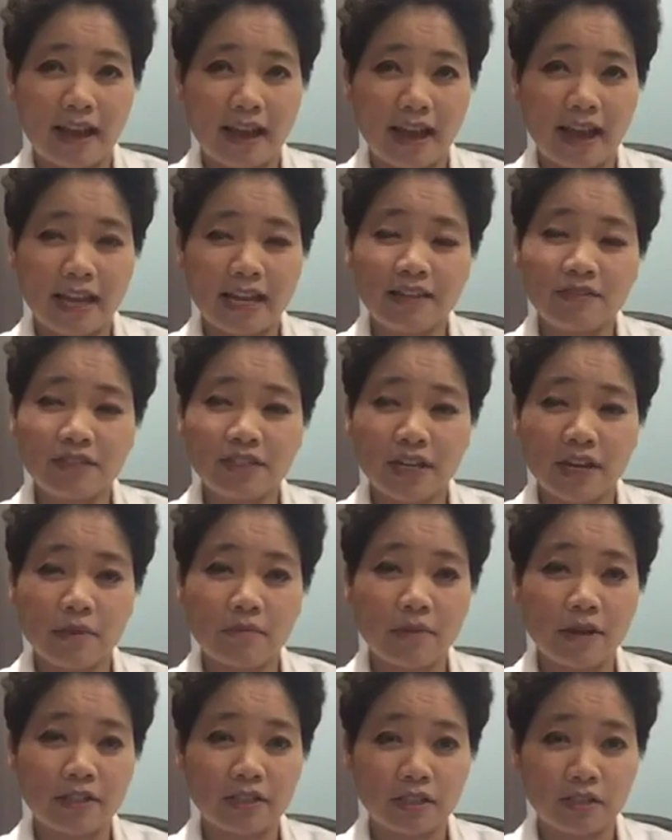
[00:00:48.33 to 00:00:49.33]
have shared
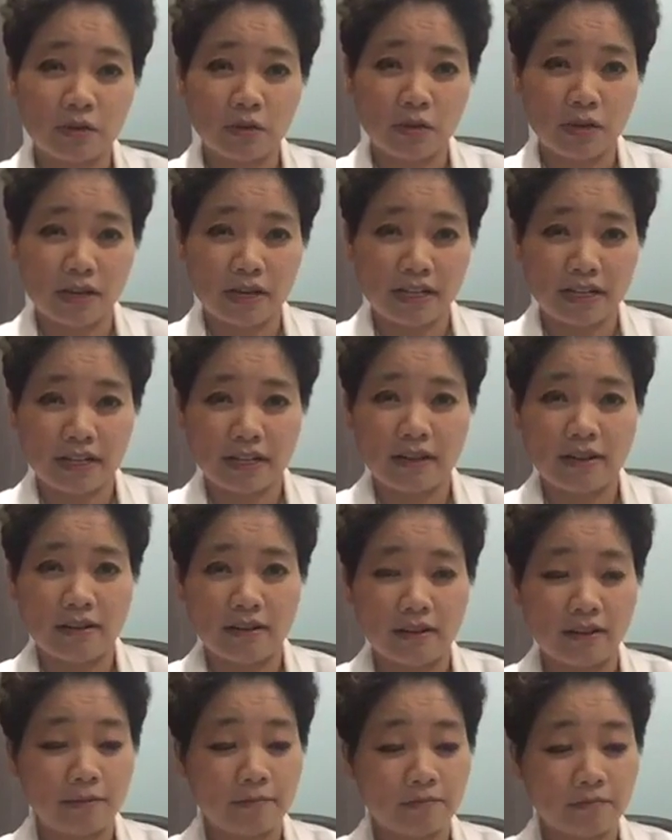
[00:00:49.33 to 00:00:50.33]
my story
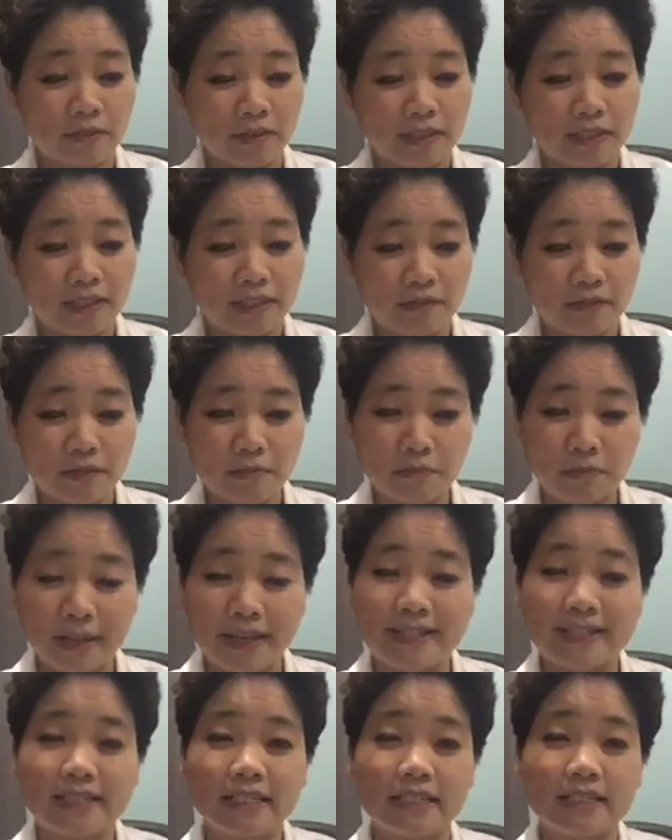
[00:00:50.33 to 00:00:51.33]
in different
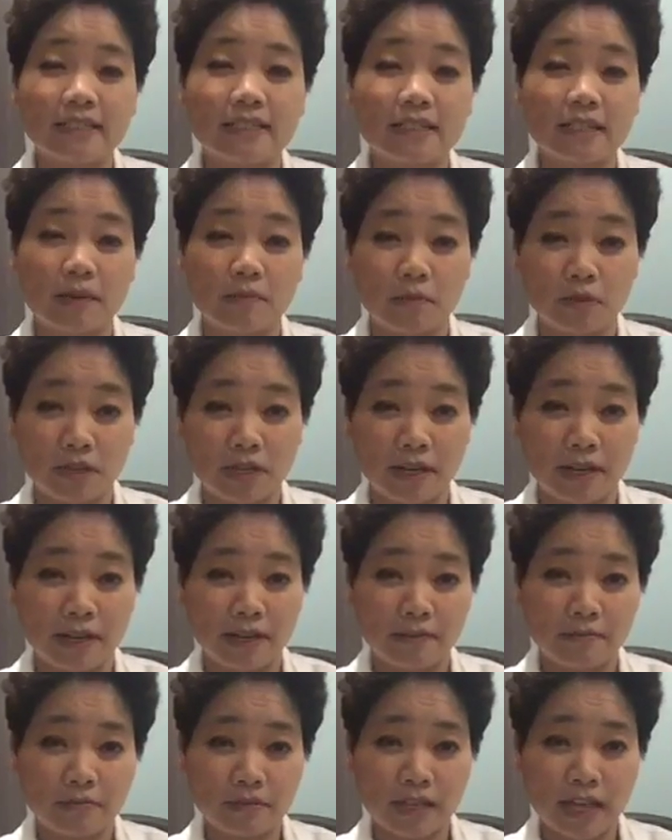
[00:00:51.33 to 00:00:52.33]
places a couple
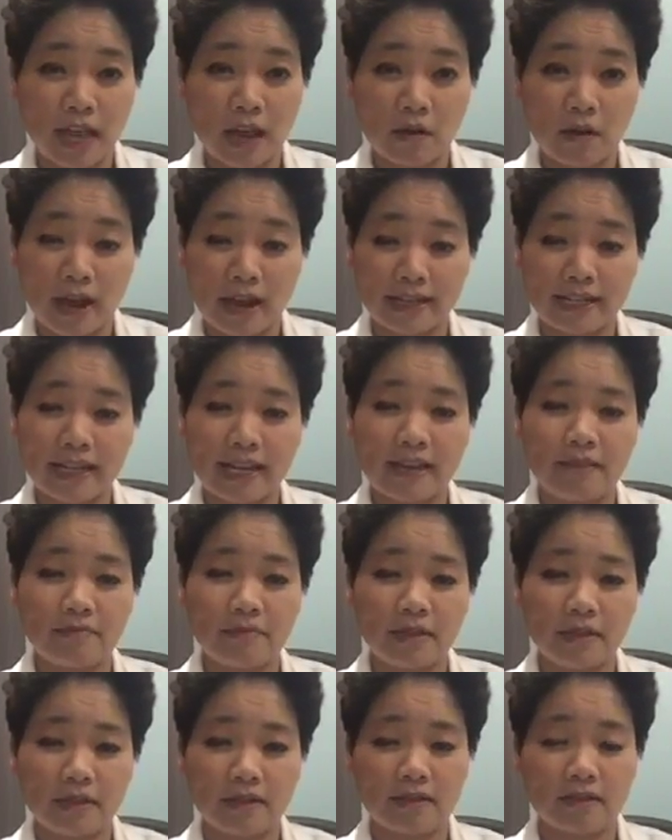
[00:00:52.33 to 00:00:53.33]
times, how I came
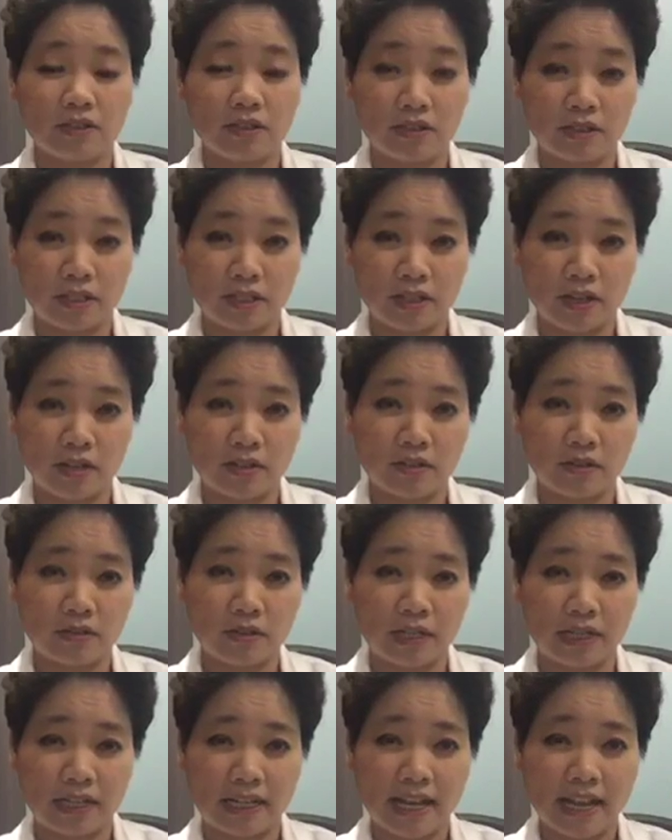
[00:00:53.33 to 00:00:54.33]
here to this
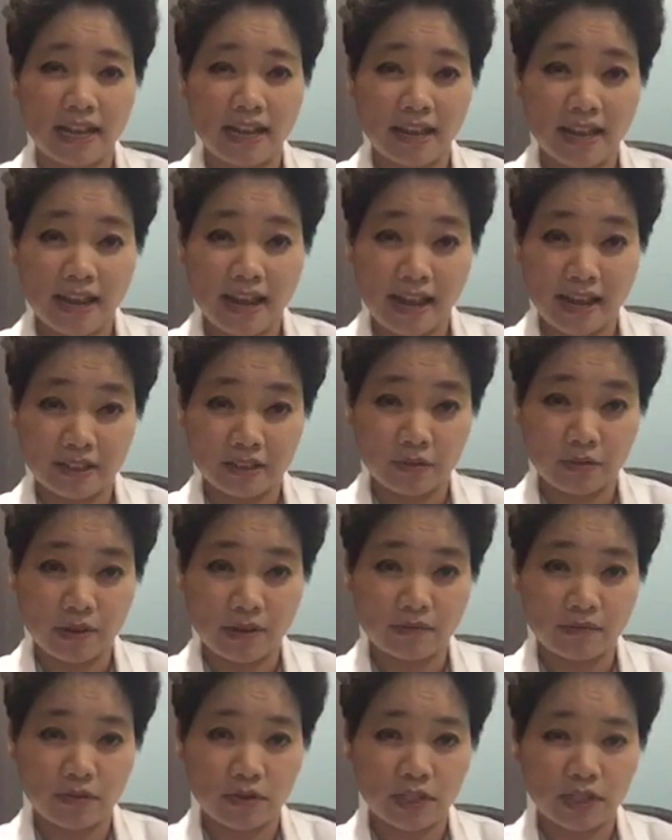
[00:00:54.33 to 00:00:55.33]
country as a
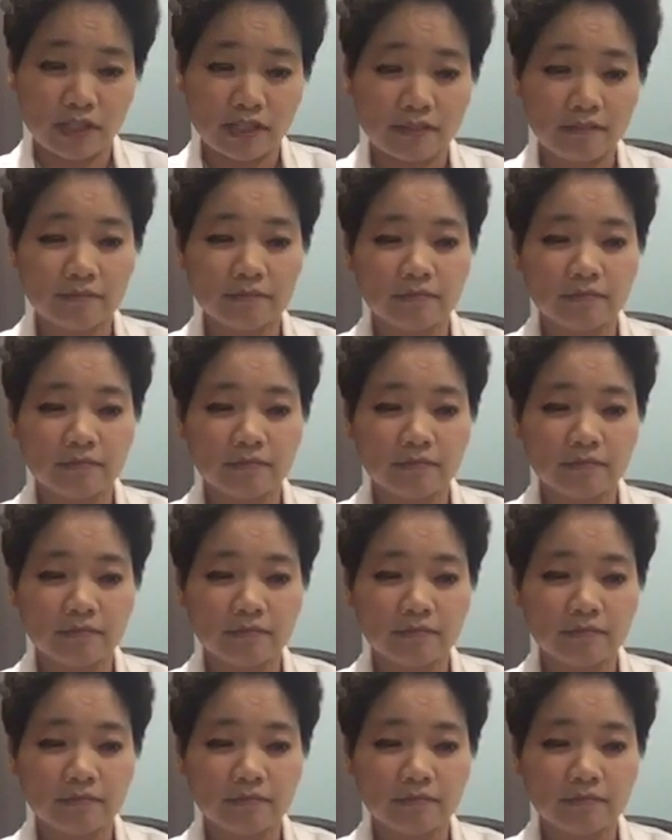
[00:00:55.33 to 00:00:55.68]
refugee.